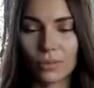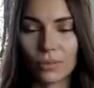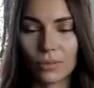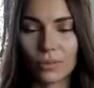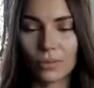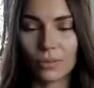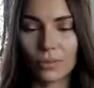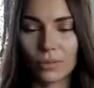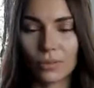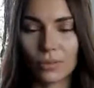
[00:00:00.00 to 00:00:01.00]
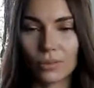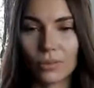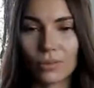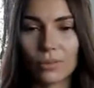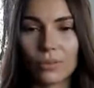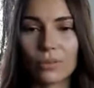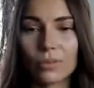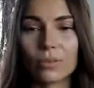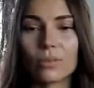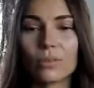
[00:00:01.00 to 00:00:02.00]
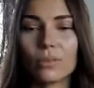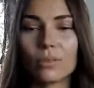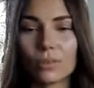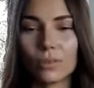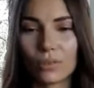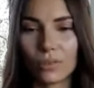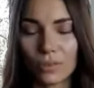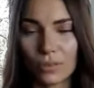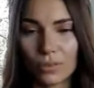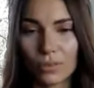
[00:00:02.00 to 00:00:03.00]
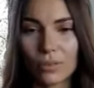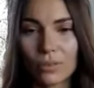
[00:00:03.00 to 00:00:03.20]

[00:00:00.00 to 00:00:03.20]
The person shown says nothing.